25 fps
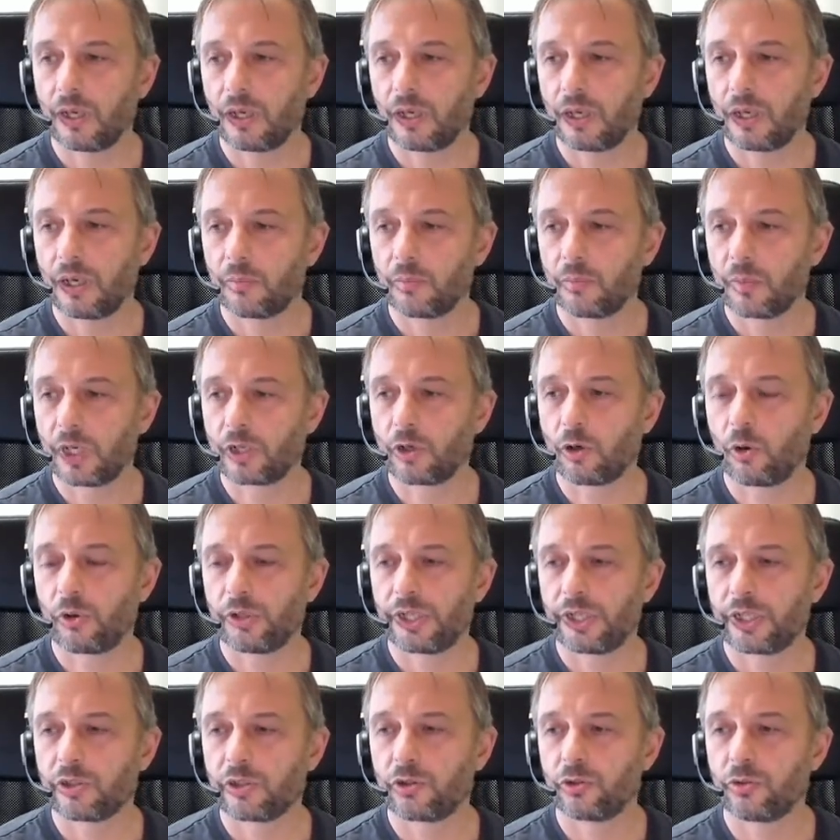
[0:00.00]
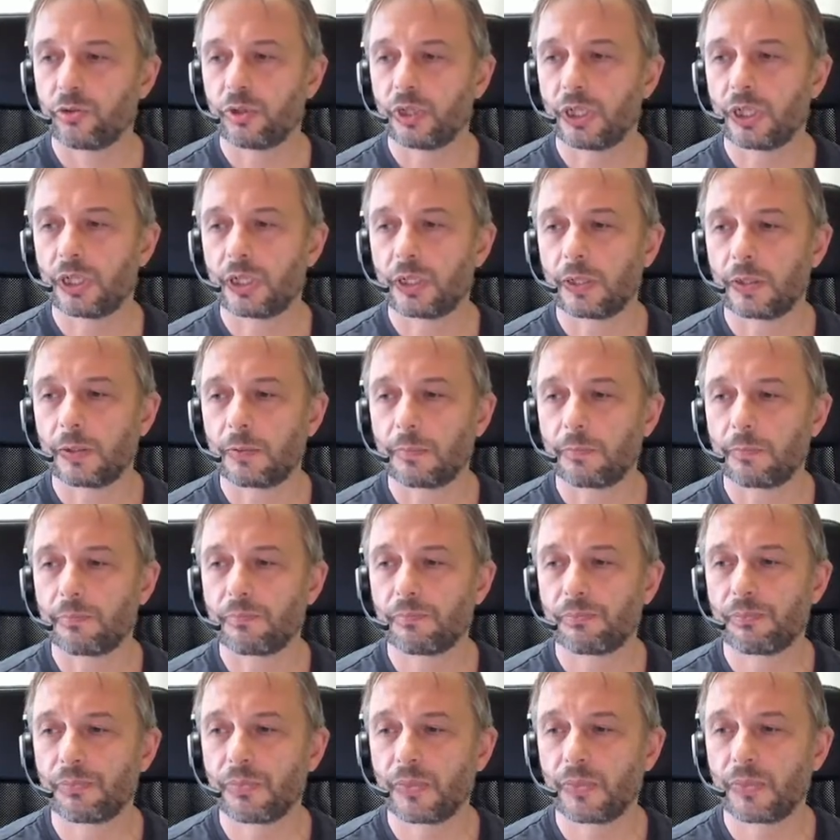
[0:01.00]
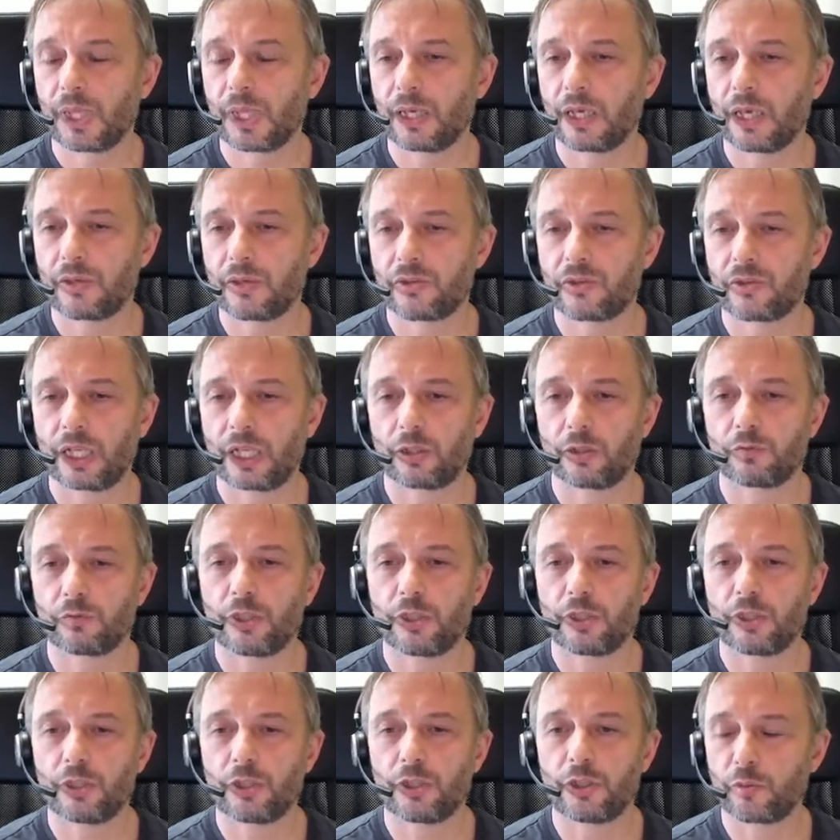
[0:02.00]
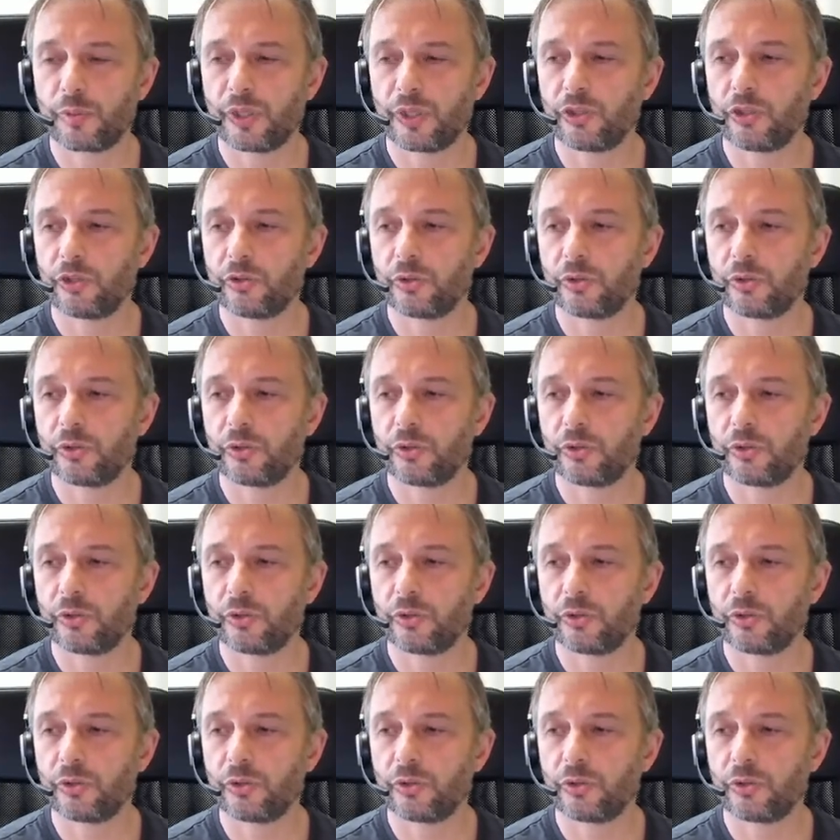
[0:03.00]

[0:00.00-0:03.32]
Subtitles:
according to a stat of the European